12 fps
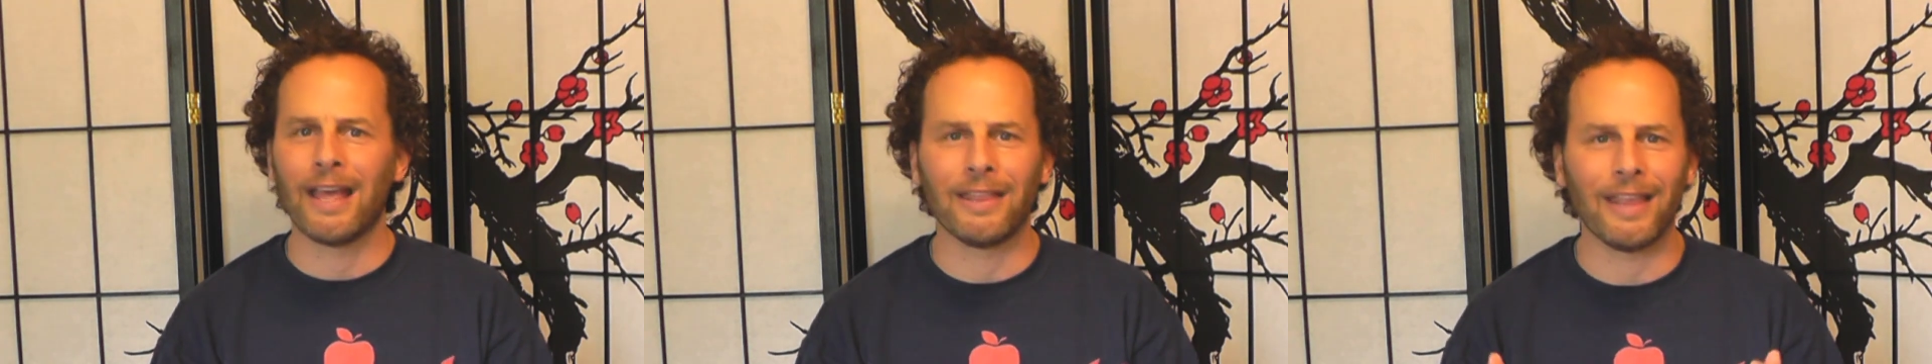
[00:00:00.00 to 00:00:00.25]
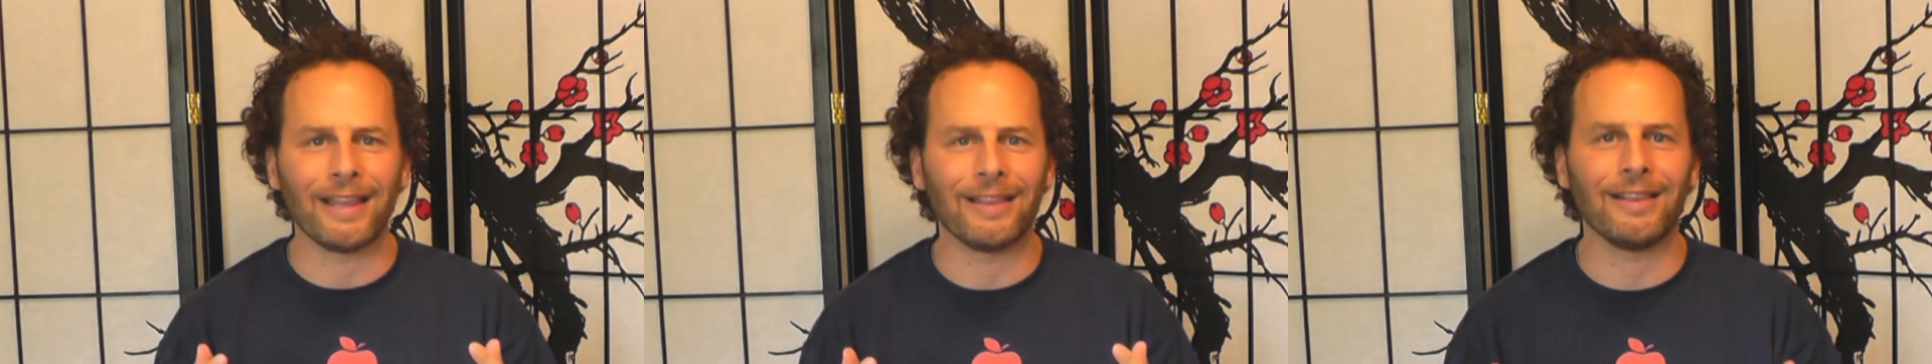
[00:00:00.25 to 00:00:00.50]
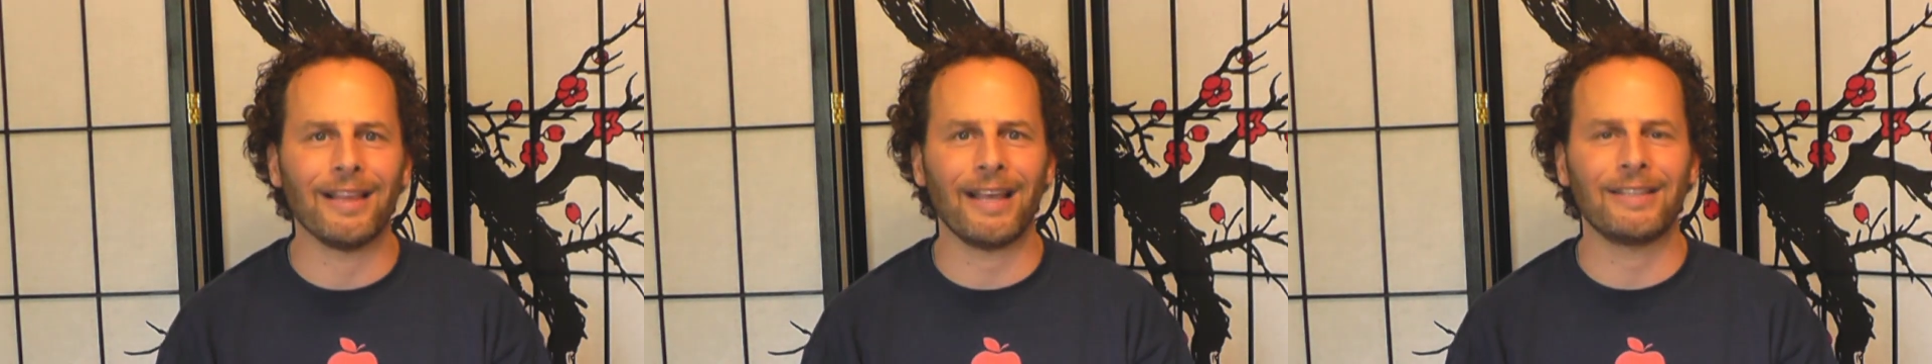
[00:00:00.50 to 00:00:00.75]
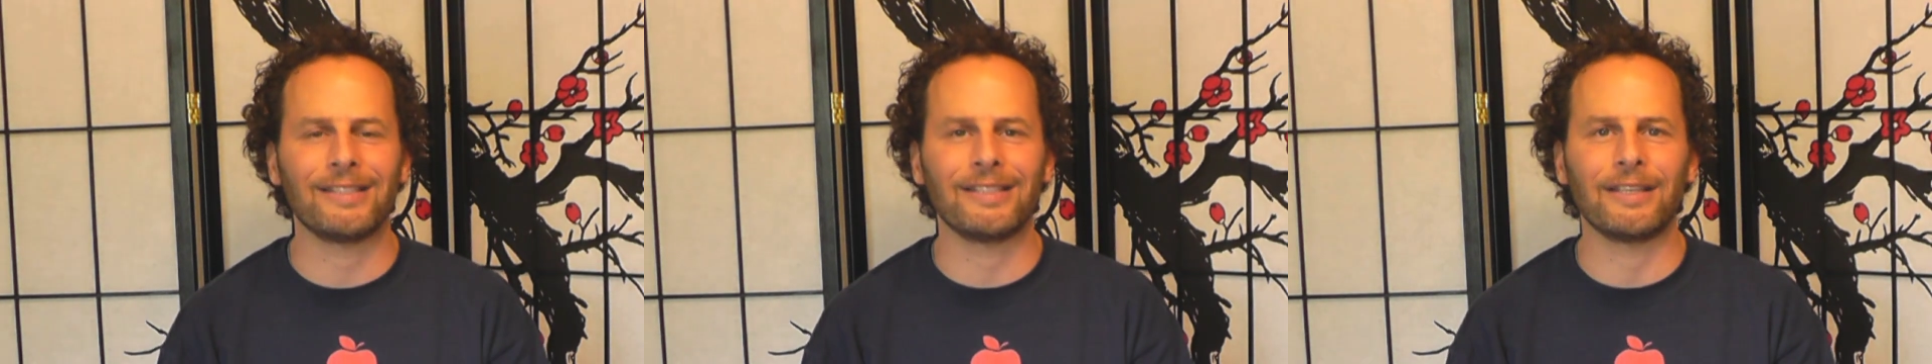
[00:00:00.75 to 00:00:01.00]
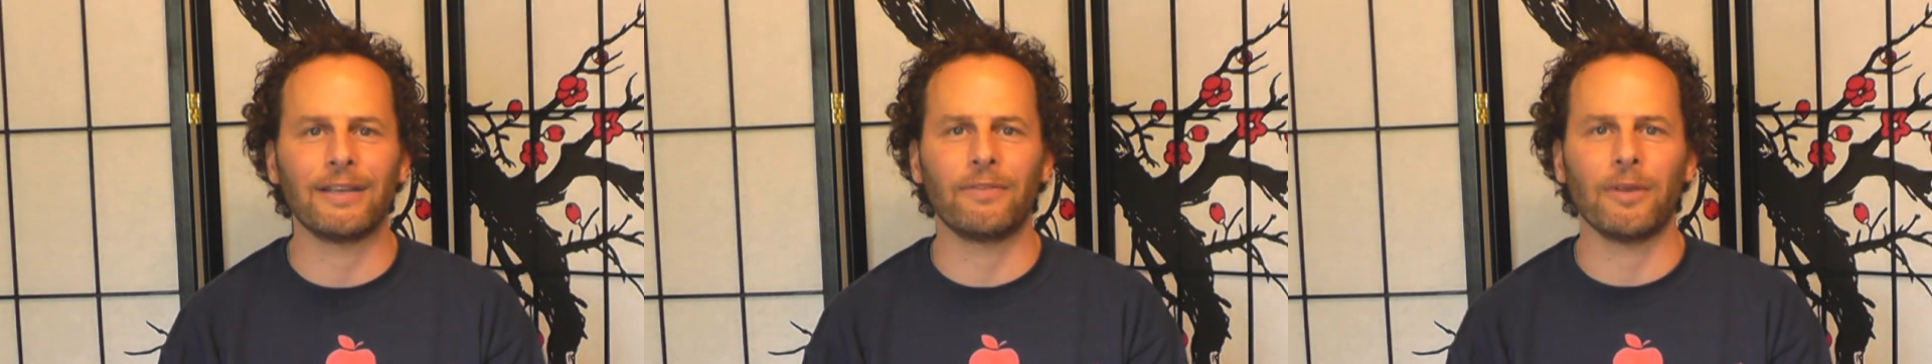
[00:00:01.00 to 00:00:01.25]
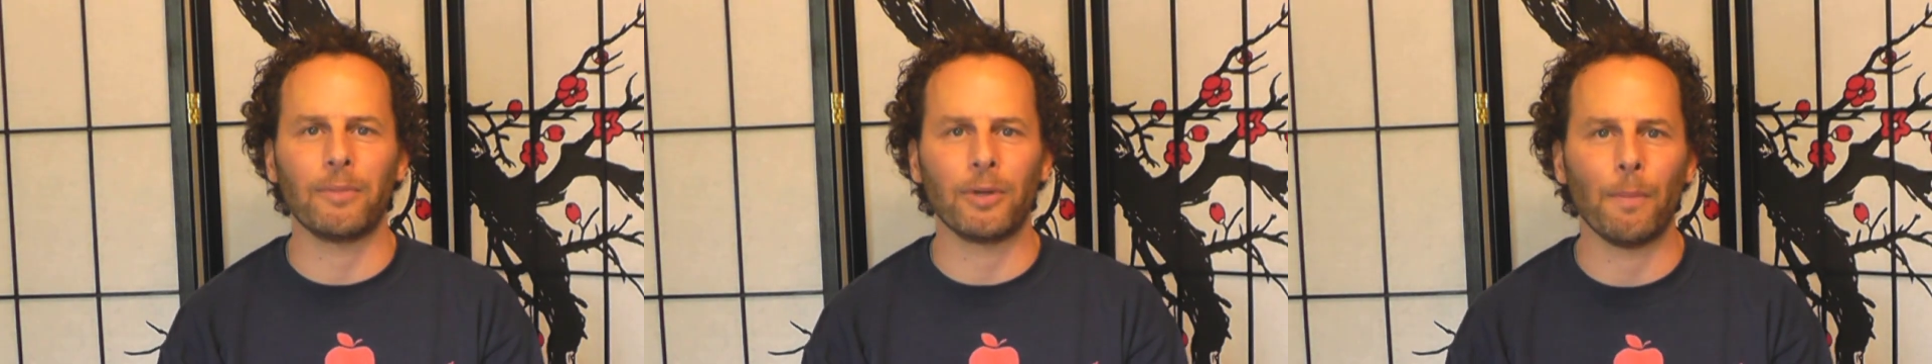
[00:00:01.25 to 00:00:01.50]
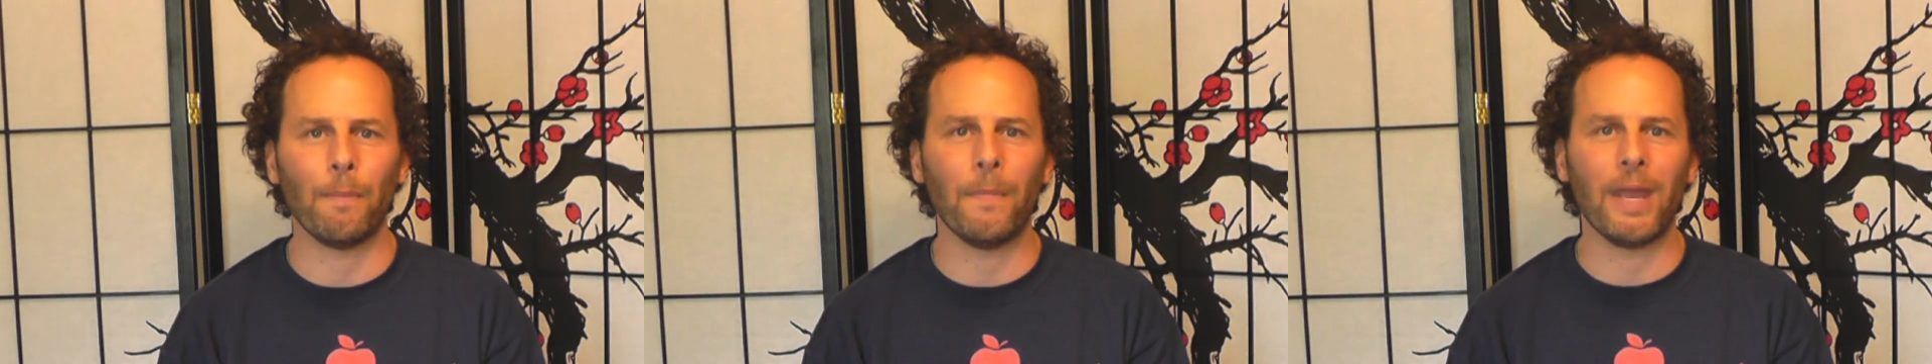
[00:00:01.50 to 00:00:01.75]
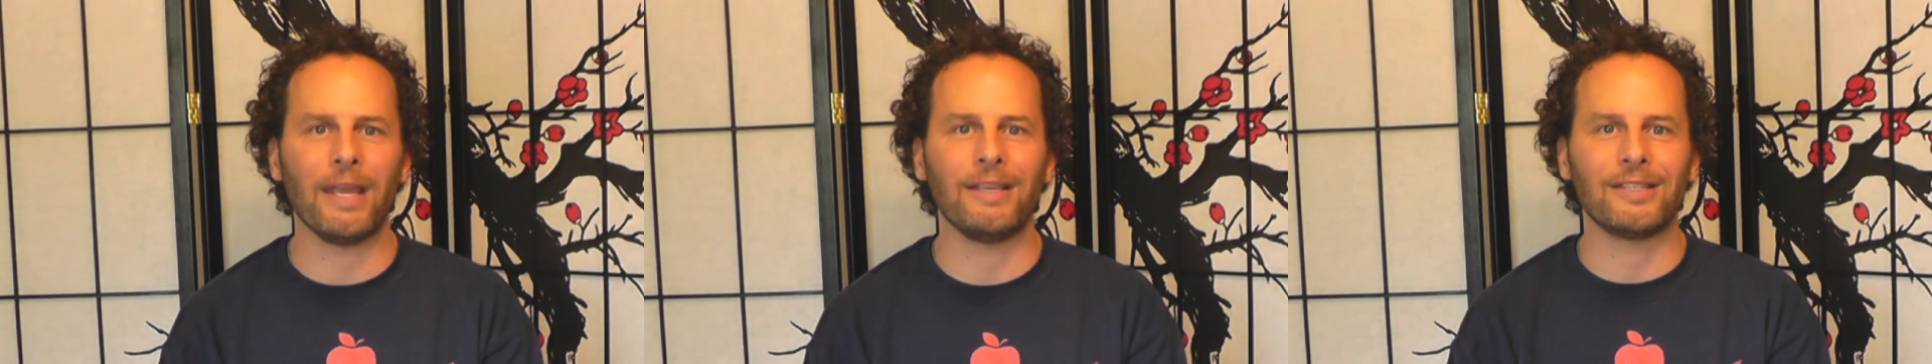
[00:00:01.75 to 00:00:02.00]
then let's give them an
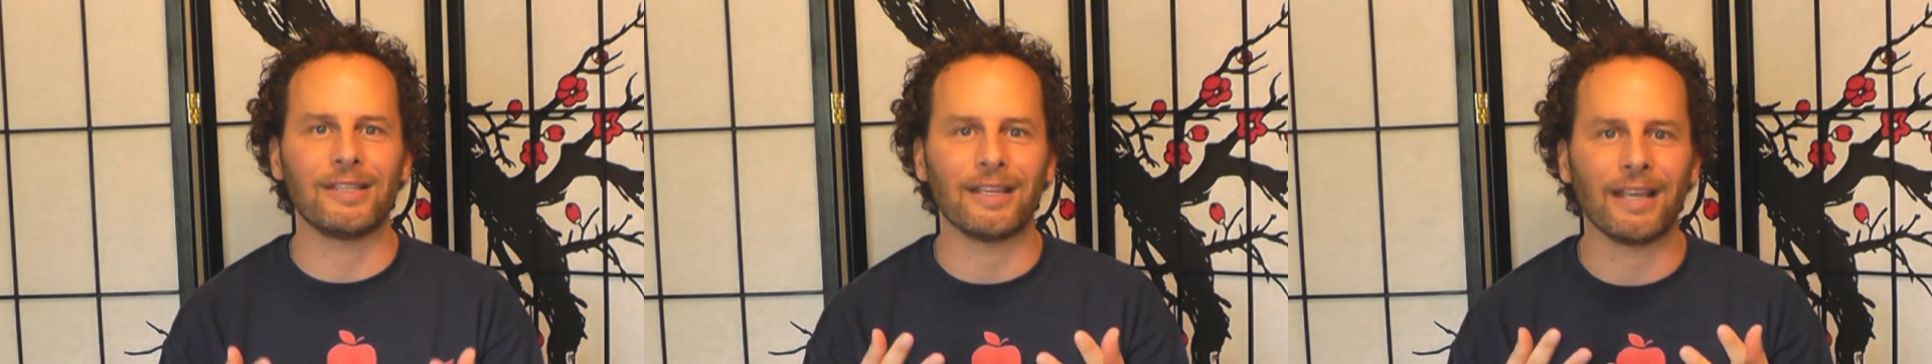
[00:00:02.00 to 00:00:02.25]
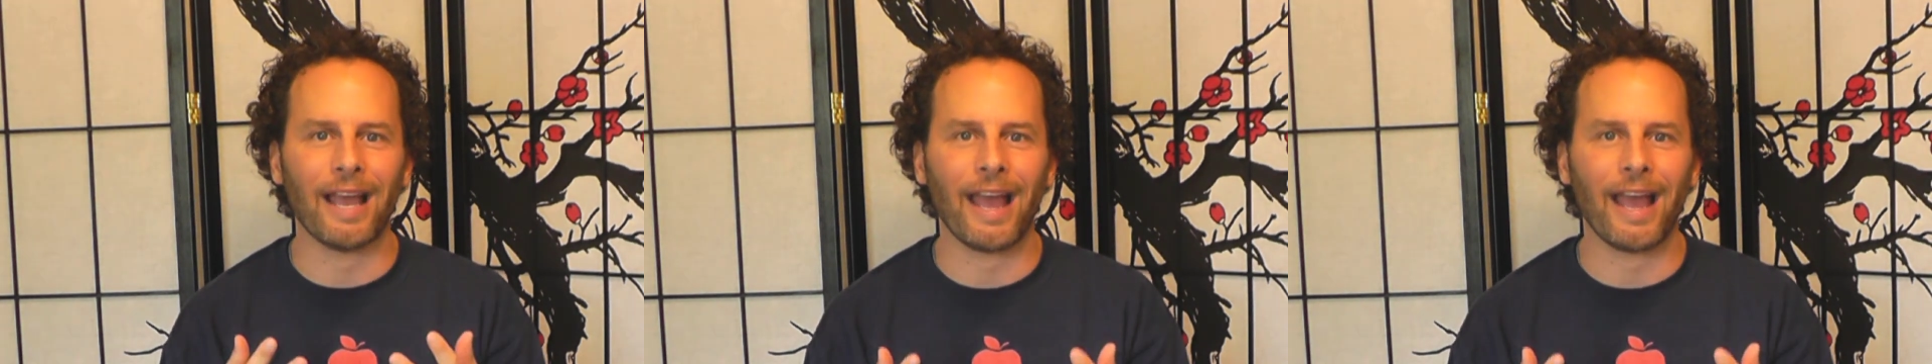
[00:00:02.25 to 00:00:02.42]
amazing